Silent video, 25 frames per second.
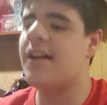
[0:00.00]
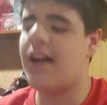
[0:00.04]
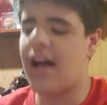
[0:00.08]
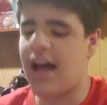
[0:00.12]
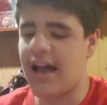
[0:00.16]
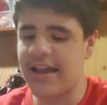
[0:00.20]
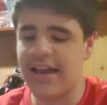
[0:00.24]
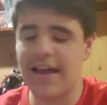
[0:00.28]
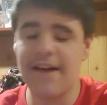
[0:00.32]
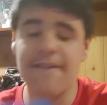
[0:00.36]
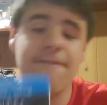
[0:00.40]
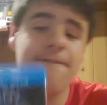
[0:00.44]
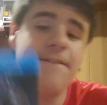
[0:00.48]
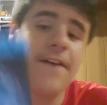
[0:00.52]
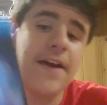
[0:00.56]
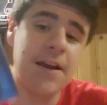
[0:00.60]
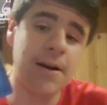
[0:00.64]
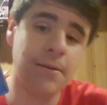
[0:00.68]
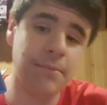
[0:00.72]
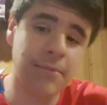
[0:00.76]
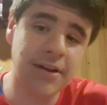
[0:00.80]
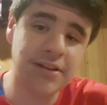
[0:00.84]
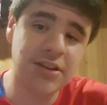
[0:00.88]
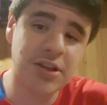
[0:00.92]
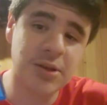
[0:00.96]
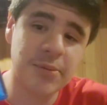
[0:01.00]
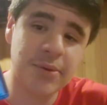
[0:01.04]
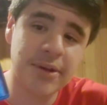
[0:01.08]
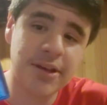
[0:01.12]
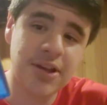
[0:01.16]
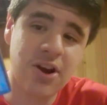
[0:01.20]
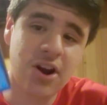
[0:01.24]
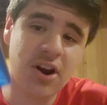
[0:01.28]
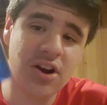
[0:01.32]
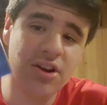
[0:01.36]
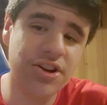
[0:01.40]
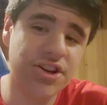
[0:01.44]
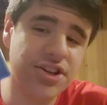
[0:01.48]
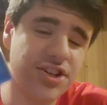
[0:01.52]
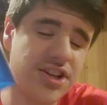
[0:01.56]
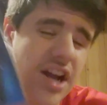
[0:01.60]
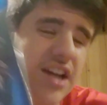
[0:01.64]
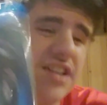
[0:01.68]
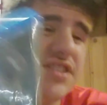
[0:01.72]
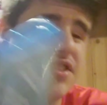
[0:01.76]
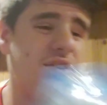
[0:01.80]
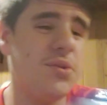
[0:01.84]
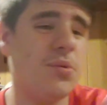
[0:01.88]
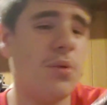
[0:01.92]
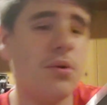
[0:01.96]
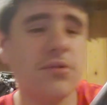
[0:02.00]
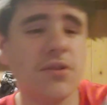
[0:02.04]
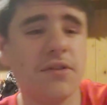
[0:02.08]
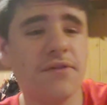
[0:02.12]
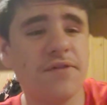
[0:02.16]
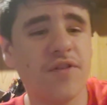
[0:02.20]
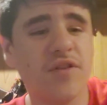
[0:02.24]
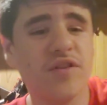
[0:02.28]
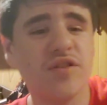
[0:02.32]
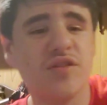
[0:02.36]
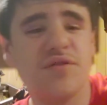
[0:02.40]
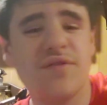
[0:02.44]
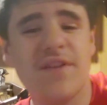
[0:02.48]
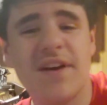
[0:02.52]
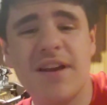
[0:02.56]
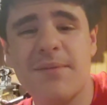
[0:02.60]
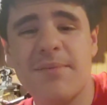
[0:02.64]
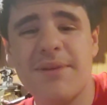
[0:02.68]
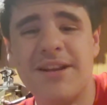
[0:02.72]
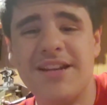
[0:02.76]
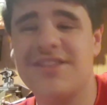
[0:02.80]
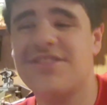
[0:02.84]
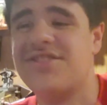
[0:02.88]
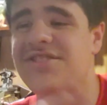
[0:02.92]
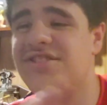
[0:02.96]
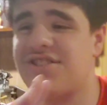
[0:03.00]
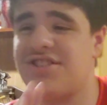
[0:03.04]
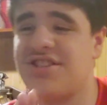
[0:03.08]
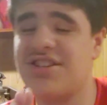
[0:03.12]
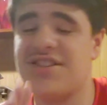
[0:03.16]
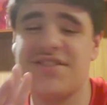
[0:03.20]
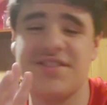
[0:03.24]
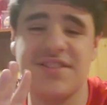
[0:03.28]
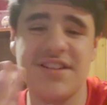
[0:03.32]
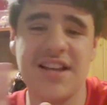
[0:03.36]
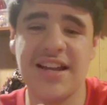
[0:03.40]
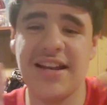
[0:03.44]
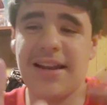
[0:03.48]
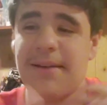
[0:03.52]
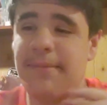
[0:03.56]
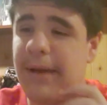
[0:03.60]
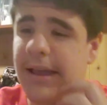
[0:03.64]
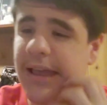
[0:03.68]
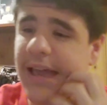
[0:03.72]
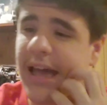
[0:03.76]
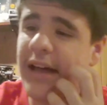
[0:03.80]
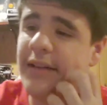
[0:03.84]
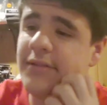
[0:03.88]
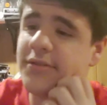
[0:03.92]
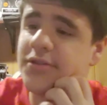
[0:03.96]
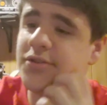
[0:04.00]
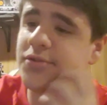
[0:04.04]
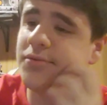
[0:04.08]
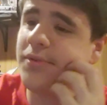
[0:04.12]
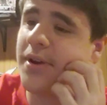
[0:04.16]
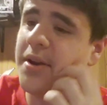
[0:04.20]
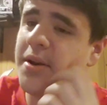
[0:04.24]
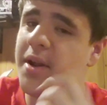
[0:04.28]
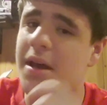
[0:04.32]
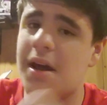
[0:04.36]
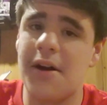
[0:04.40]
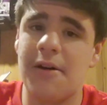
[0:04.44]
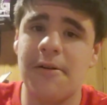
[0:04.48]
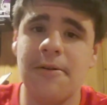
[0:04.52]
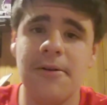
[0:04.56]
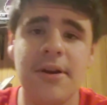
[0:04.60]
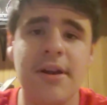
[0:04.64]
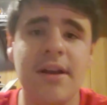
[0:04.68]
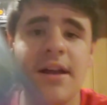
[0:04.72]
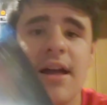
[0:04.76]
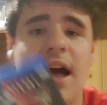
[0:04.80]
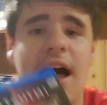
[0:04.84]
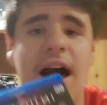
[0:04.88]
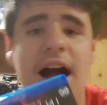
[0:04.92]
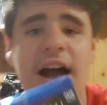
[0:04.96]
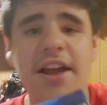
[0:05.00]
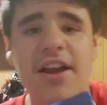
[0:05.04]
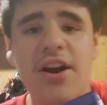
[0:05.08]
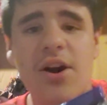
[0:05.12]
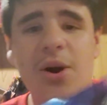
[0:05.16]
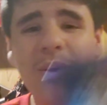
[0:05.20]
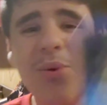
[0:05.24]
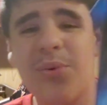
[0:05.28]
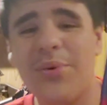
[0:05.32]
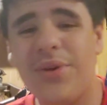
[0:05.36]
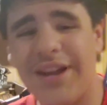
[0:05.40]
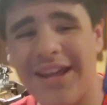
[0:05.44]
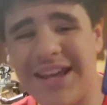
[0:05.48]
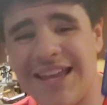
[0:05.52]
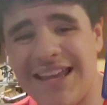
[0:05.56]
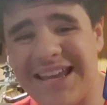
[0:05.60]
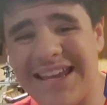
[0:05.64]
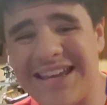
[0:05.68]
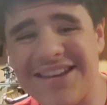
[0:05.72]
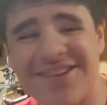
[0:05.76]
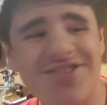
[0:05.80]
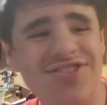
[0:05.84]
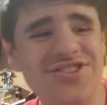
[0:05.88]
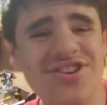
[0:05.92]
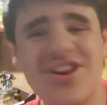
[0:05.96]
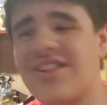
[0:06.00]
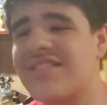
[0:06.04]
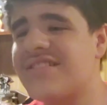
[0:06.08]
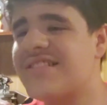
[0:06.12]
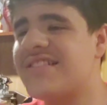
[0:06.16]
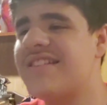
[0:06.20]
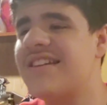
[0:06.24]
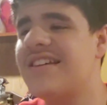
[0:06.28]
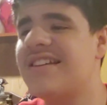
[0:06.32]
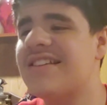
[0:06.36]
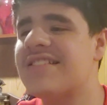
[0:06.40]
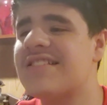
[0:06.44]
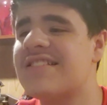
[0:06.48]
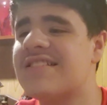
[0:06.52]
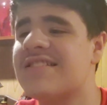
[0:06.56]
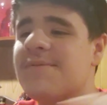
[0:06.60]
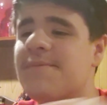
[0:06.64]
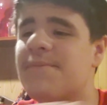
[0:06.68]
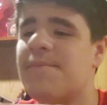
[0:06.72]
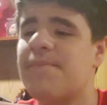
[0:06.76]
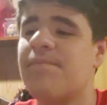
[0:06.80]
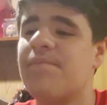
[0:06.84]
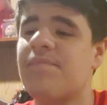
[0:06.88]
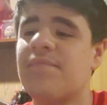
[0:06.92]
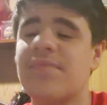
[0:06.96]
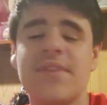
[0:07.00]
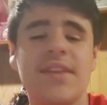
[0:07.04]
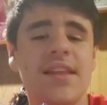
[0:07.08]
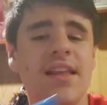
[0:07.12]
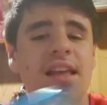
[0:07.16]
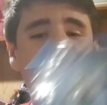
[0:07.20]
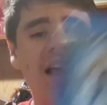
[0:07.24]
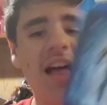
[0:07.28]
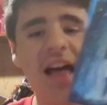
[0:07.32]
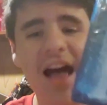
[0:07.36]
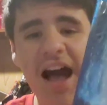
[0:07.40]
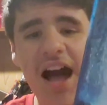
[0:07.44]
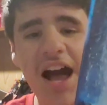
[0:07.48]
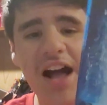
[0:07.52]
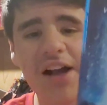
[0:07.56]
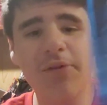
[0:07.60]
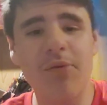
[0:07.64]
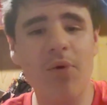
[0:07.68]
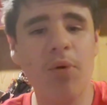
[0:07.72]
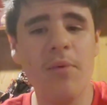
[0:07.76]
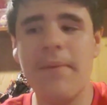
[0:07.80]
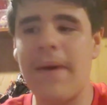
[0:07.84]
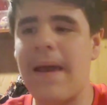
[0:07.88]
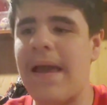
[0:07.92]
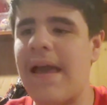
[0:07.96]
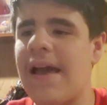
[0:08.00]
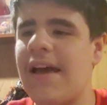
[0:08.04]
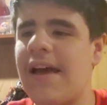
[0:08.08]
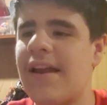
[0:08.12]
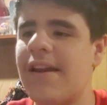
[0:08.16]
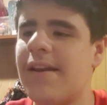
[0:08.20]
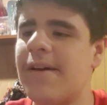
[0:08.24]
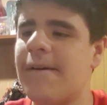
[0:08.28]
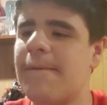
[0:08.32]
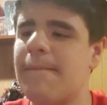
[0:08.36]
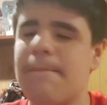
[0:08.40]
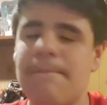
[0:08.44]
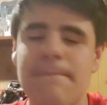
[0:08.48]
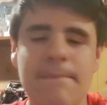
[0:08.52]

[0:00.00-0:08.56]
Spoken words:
I have Venom, Let There Be Carnage. I do own the first Venom. It is just not at my house right now. I own Injustice, Aquaman,